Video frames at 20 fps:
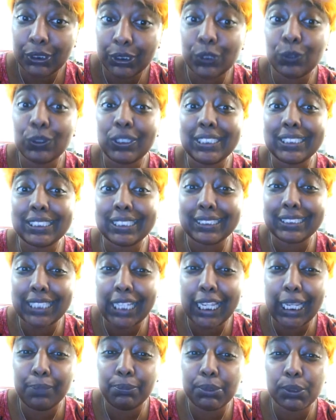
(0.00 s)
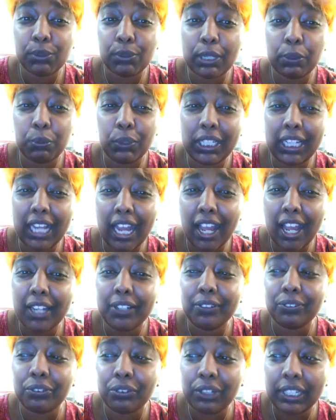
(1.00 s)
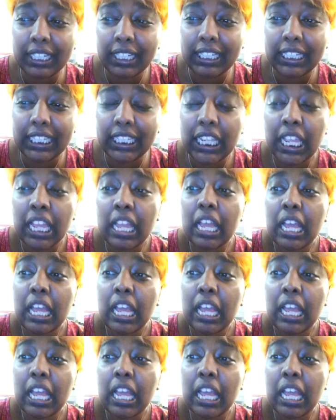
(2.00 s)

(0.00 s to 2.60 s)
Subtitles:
So these are times where we can't really